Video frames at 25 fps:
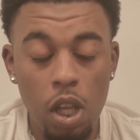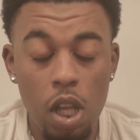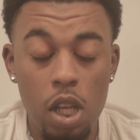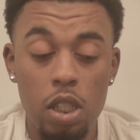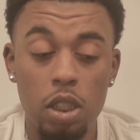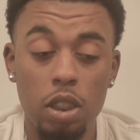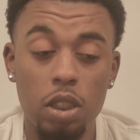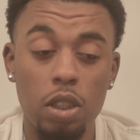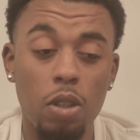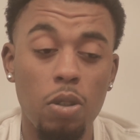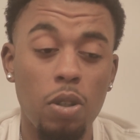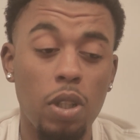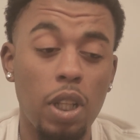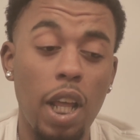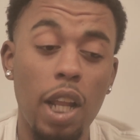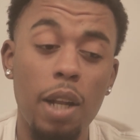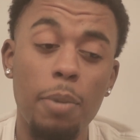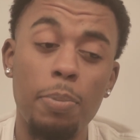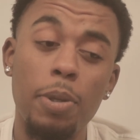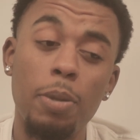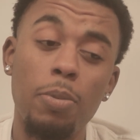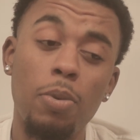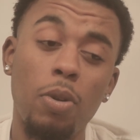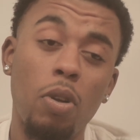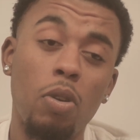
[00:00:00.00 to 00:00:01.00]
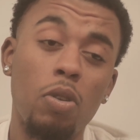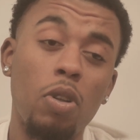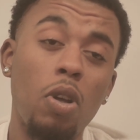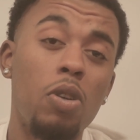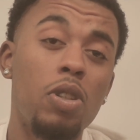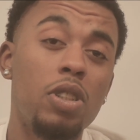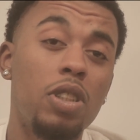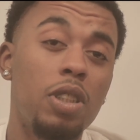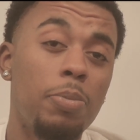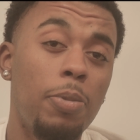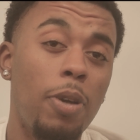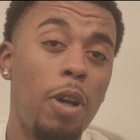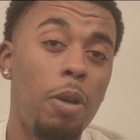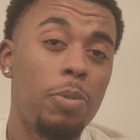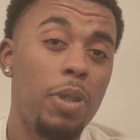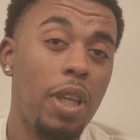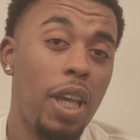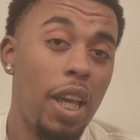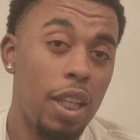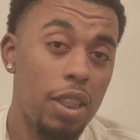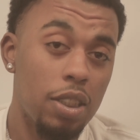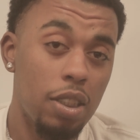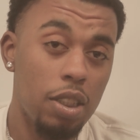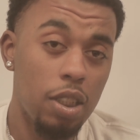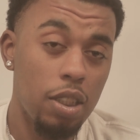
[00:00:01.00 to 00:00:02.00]
So a lot of people don't know this about me
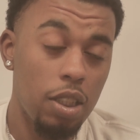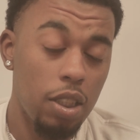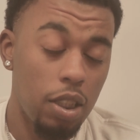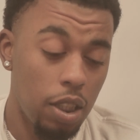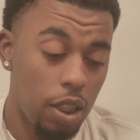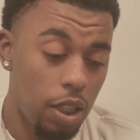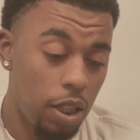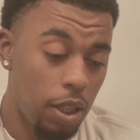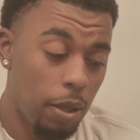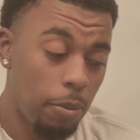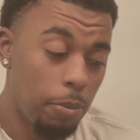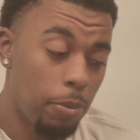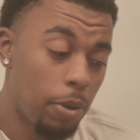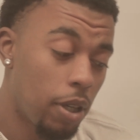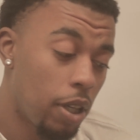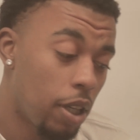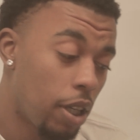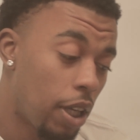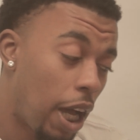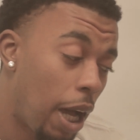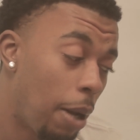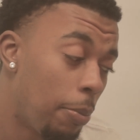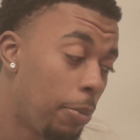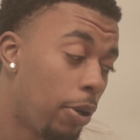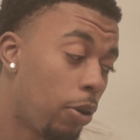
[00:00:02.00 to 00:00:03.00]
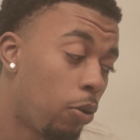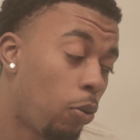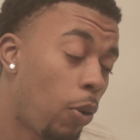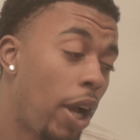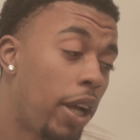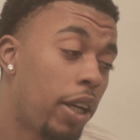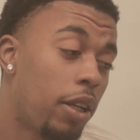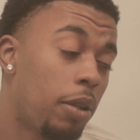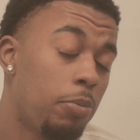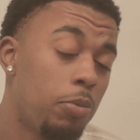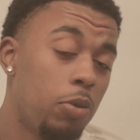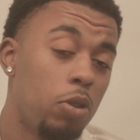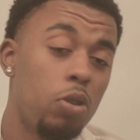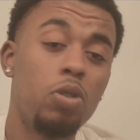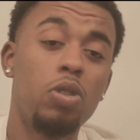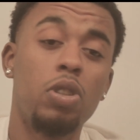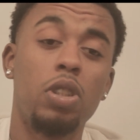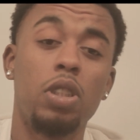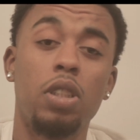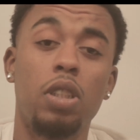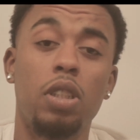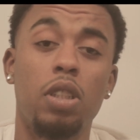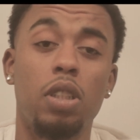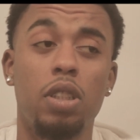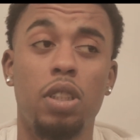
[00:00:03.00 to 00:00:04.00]
actually, but I've been writing
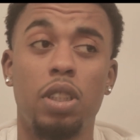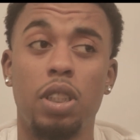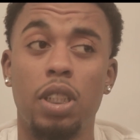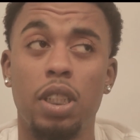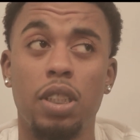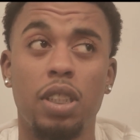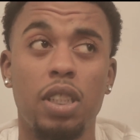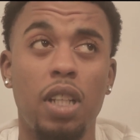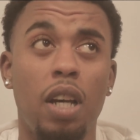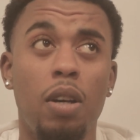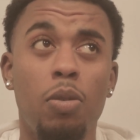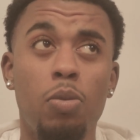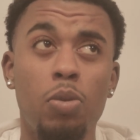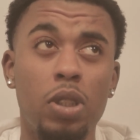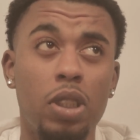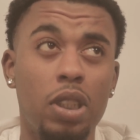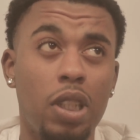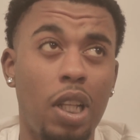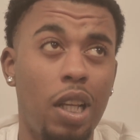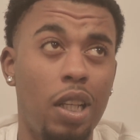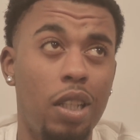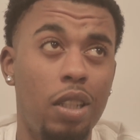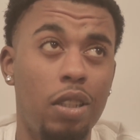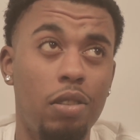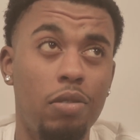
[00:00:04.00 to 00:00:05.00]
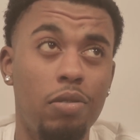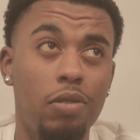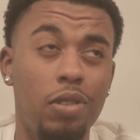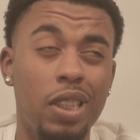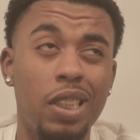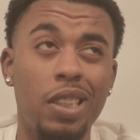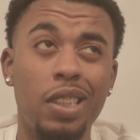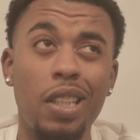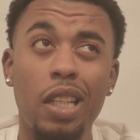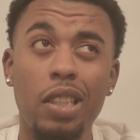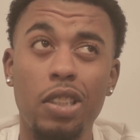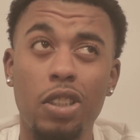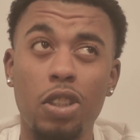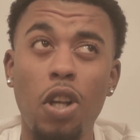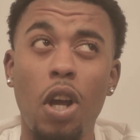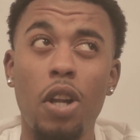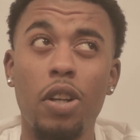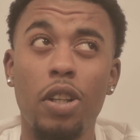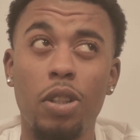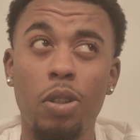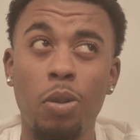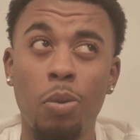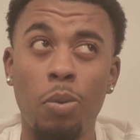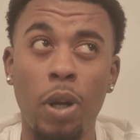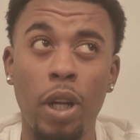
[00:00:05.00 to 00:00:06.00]
music since I was like, since I
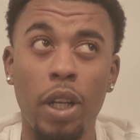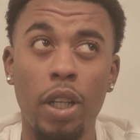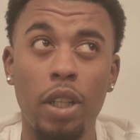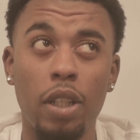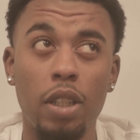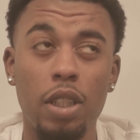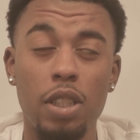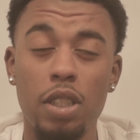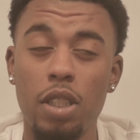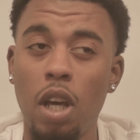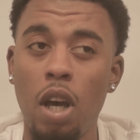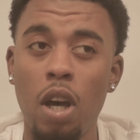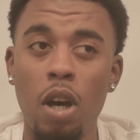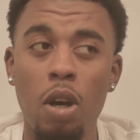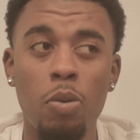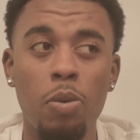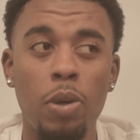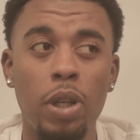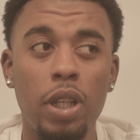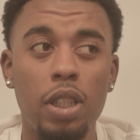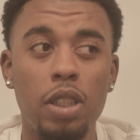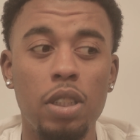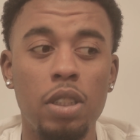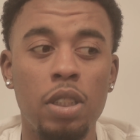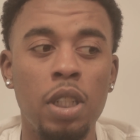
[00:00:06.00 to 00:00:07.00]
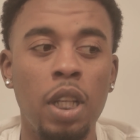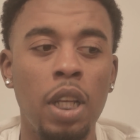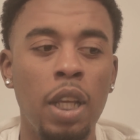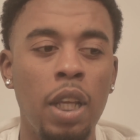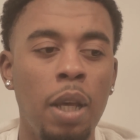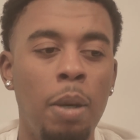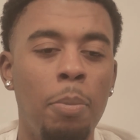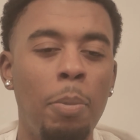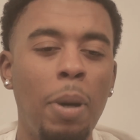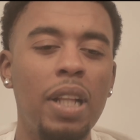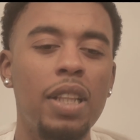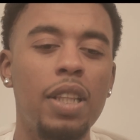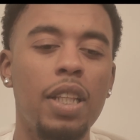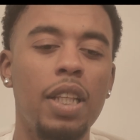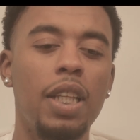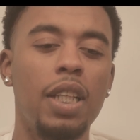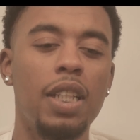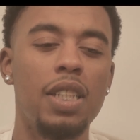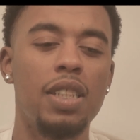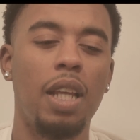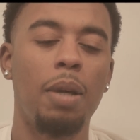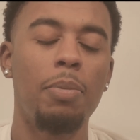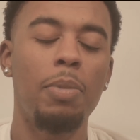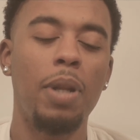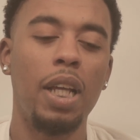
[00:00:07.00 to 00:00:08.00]
started to write. Cause I always, my thing
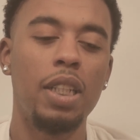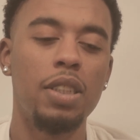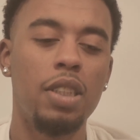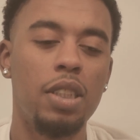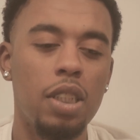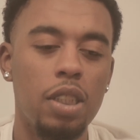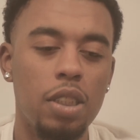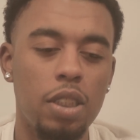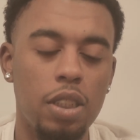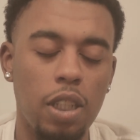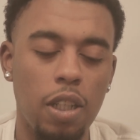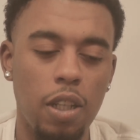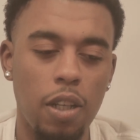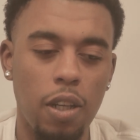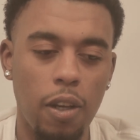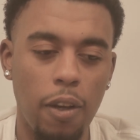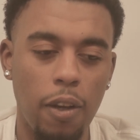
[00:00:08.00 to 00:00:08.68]
is, I'm not just